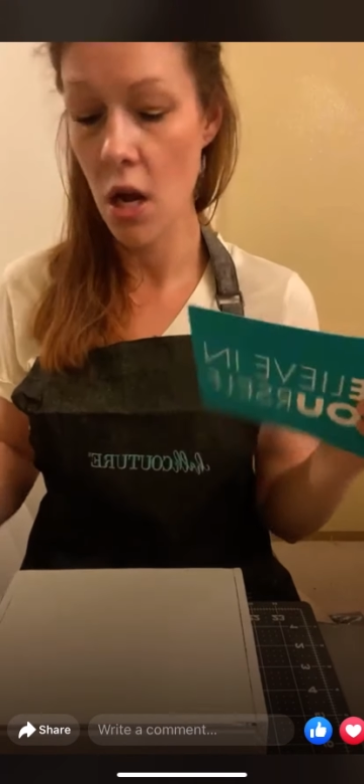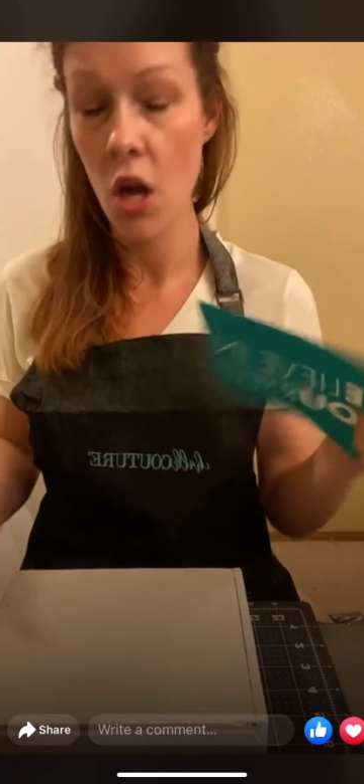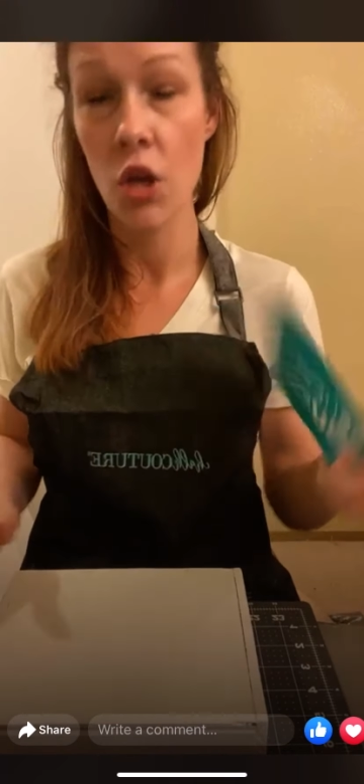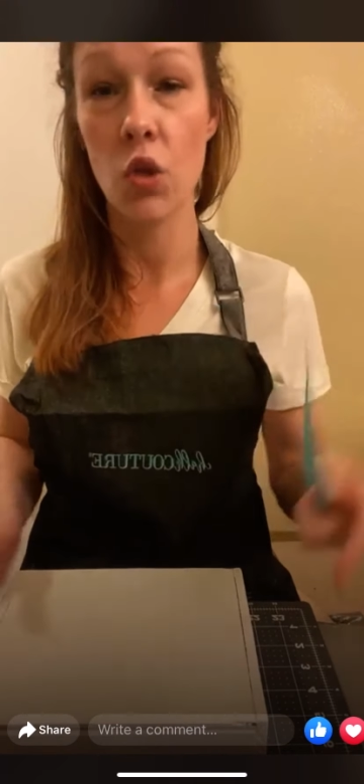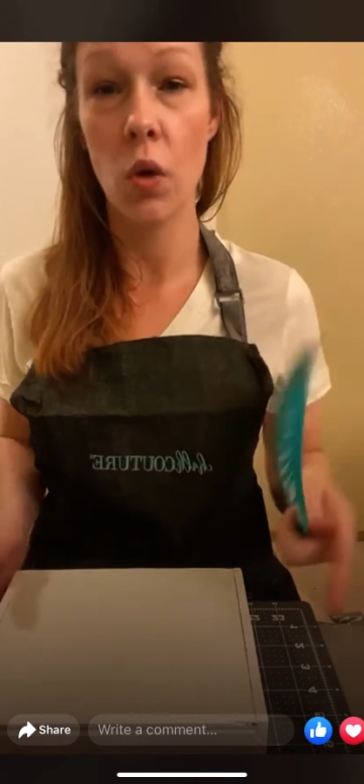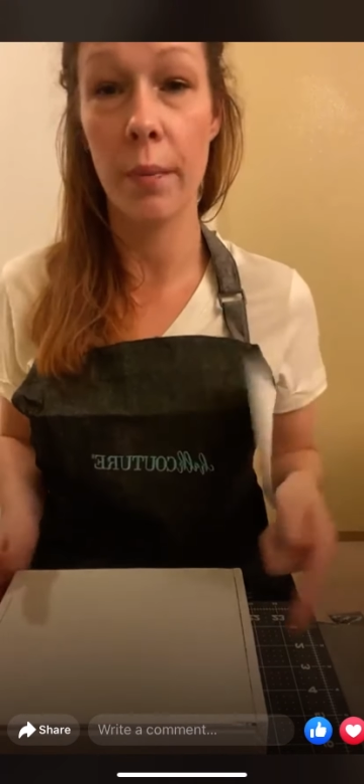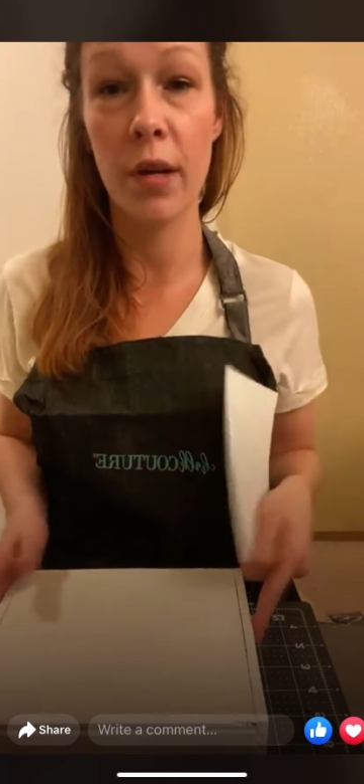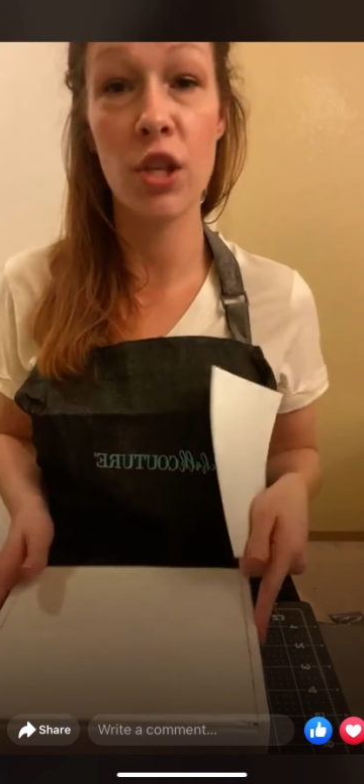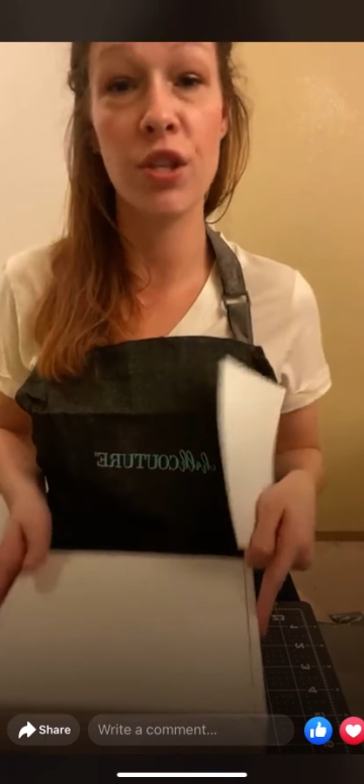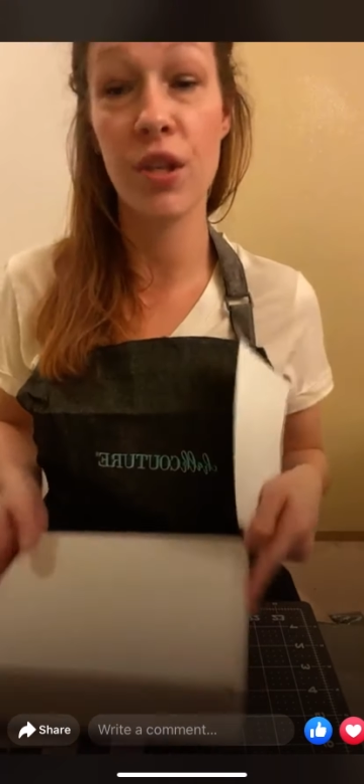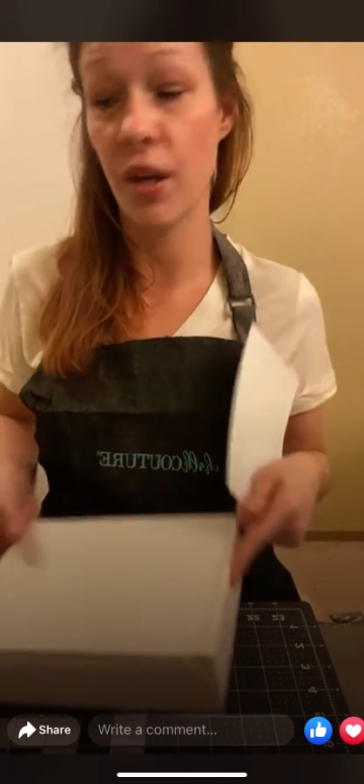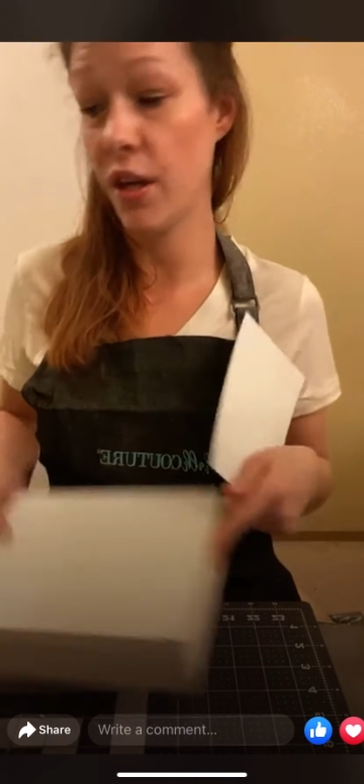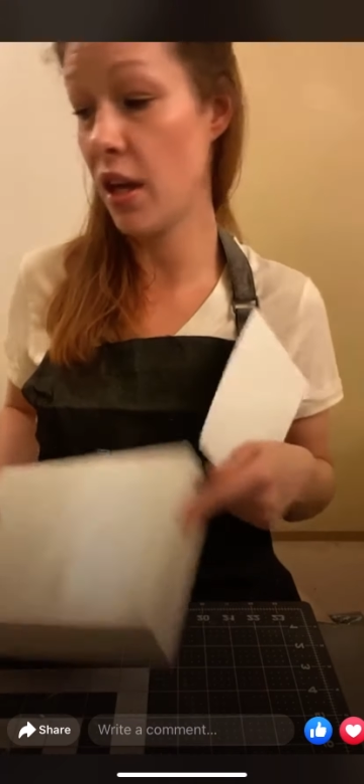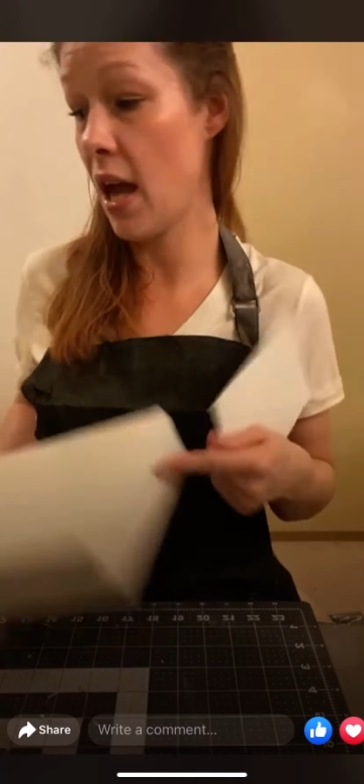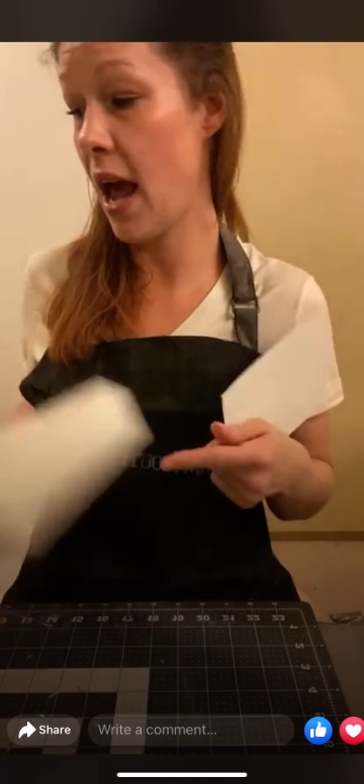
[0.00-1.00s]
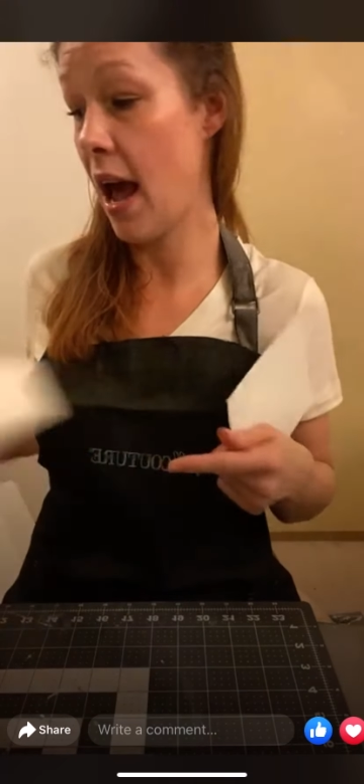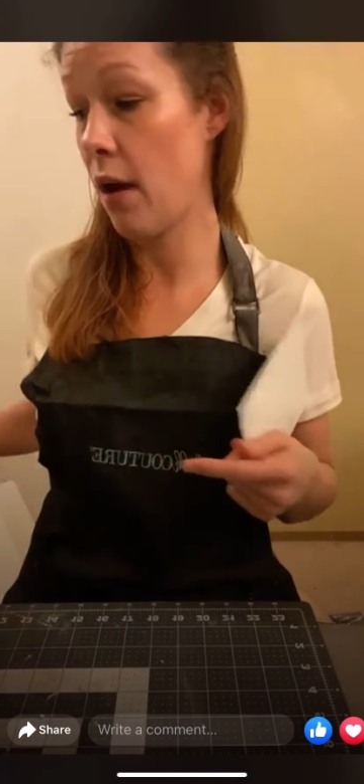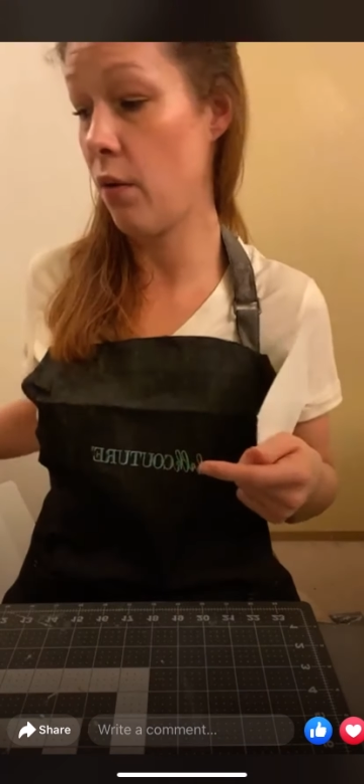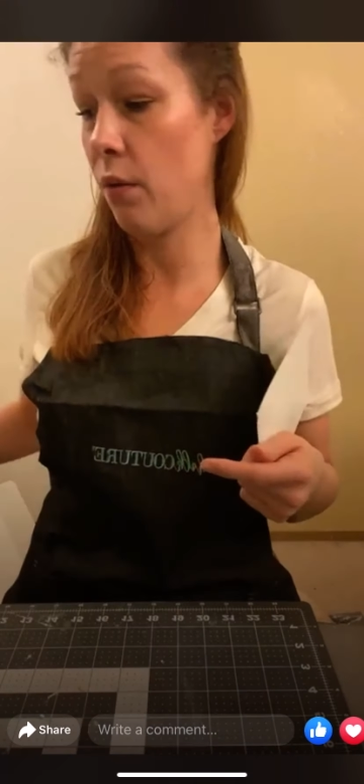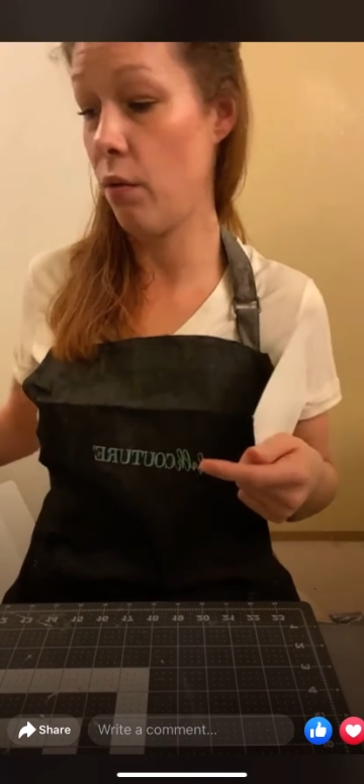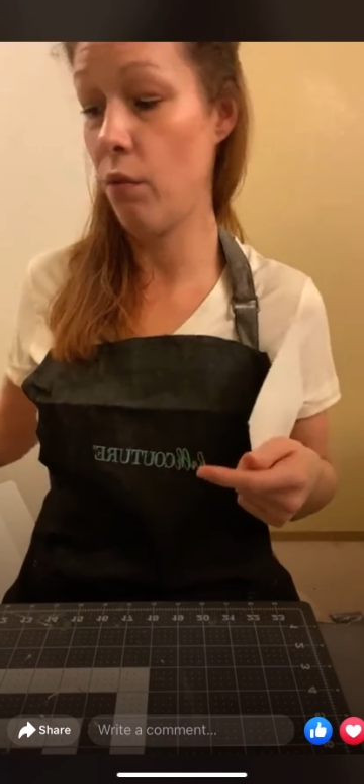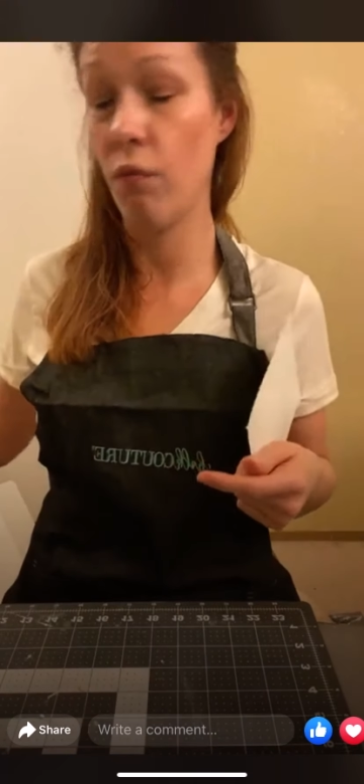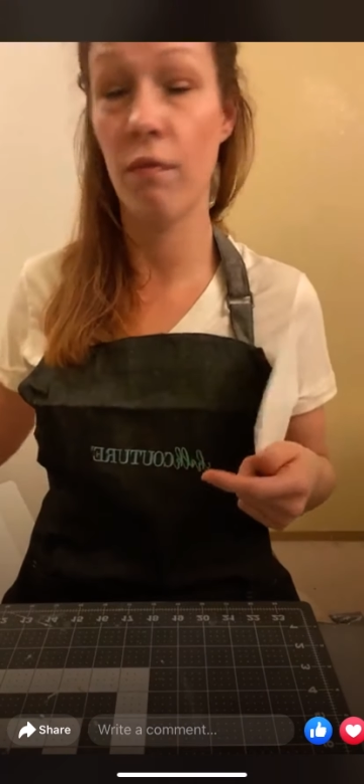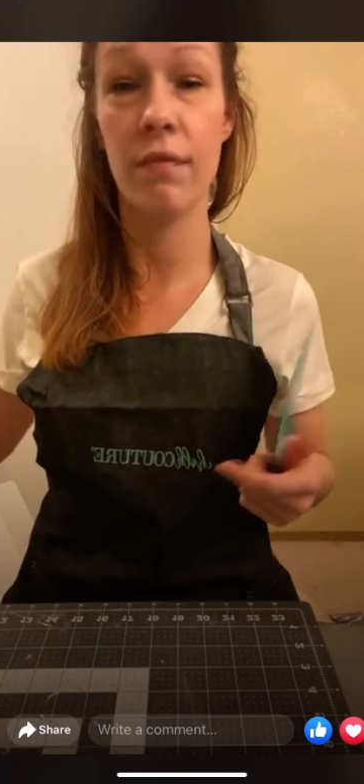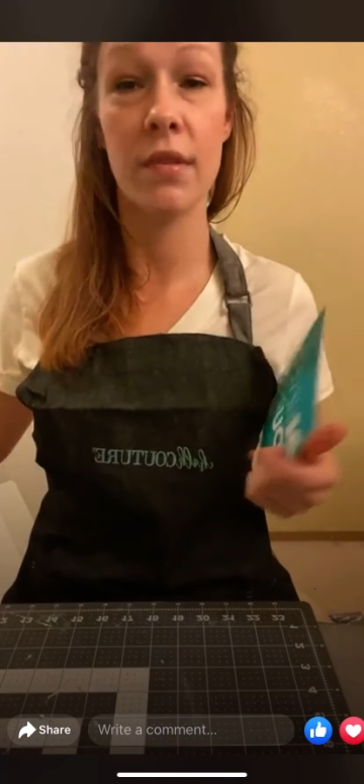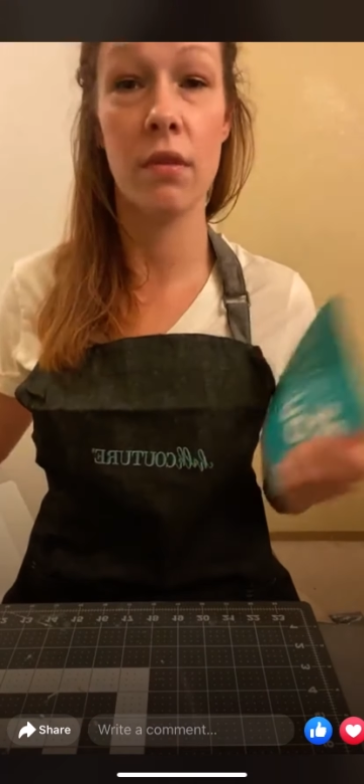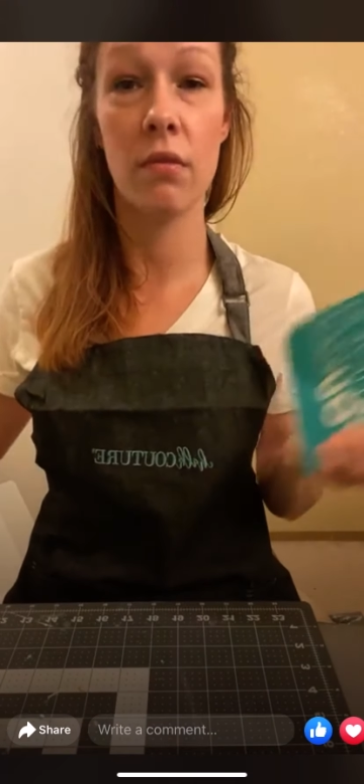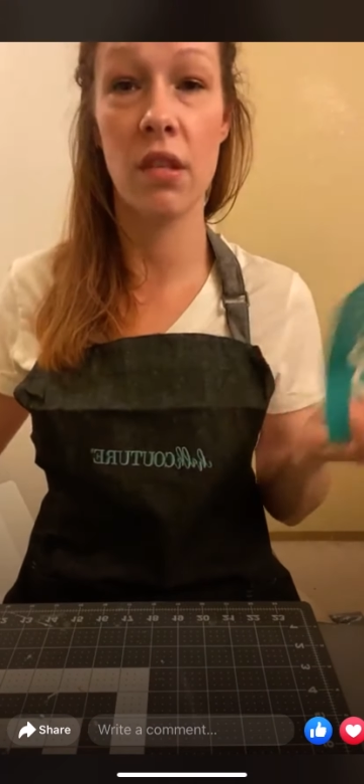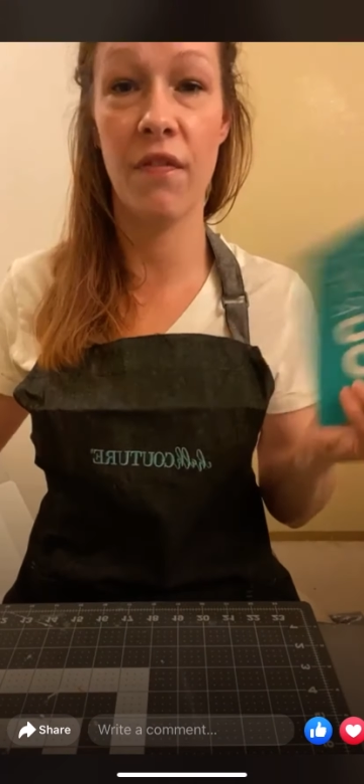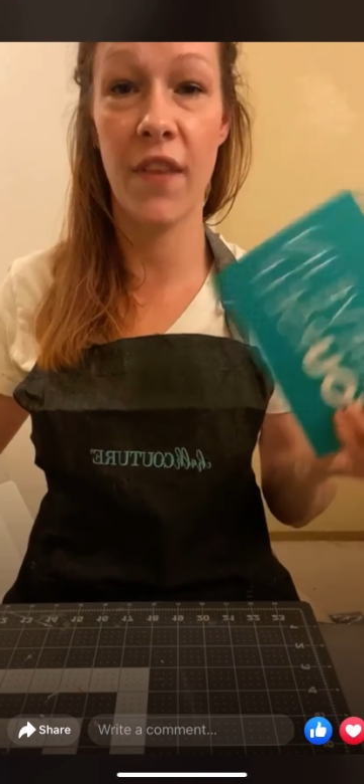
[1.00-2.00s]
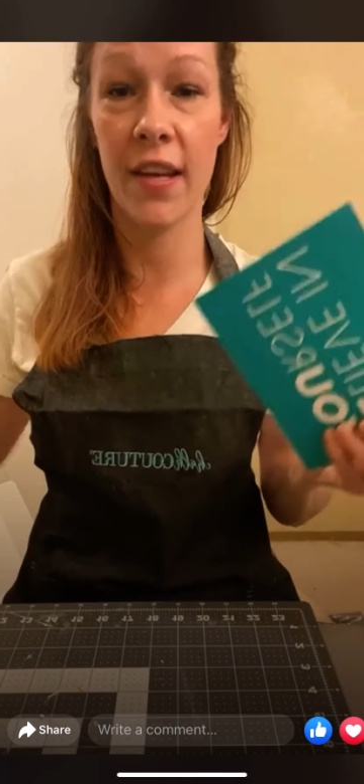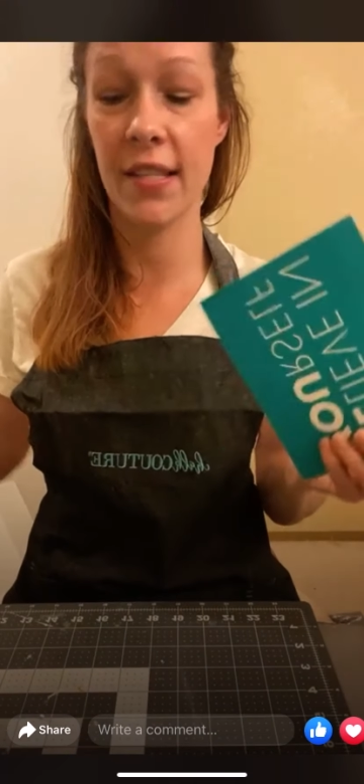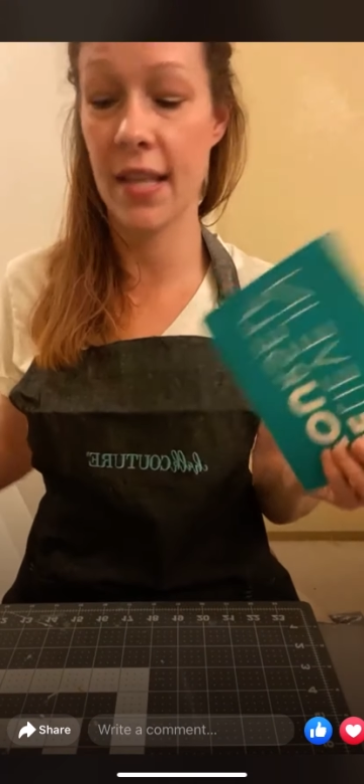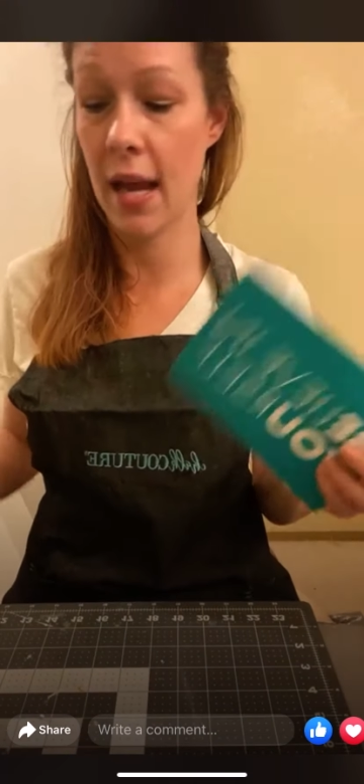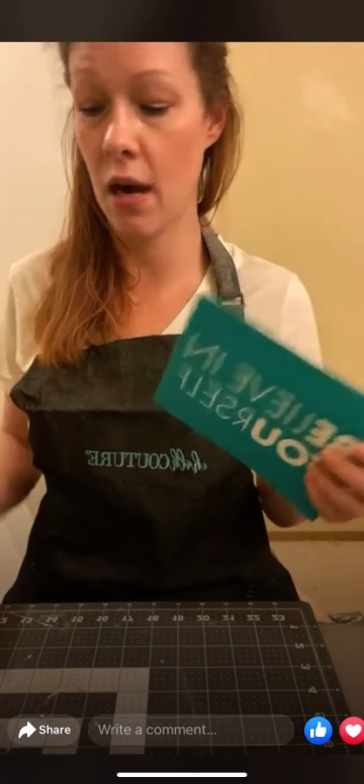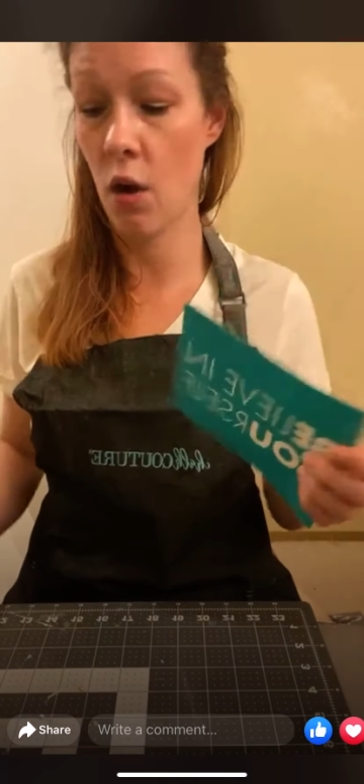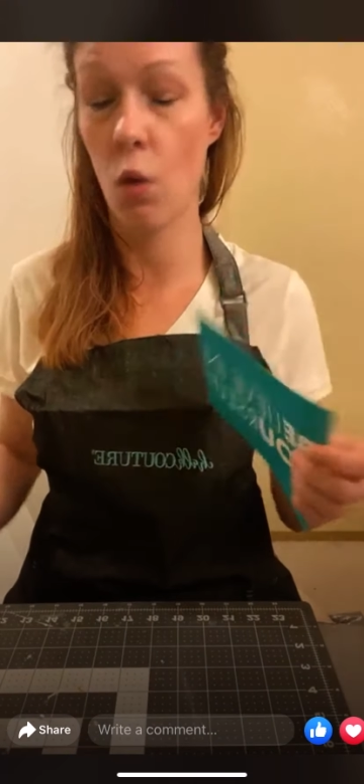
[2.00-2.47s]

so I'm going to show you how to fuzz that,